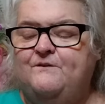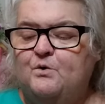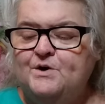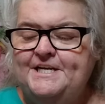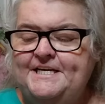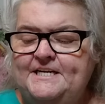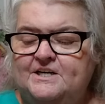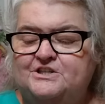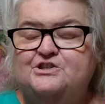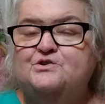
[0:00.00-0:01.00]
40
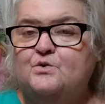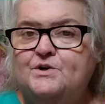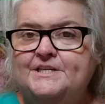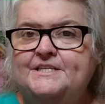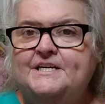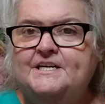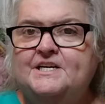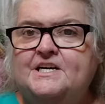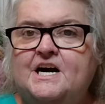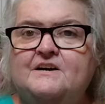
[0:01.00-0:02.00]
assorted
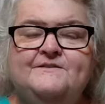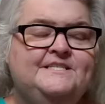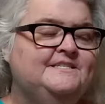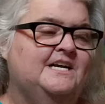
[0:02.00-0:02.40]
coffees.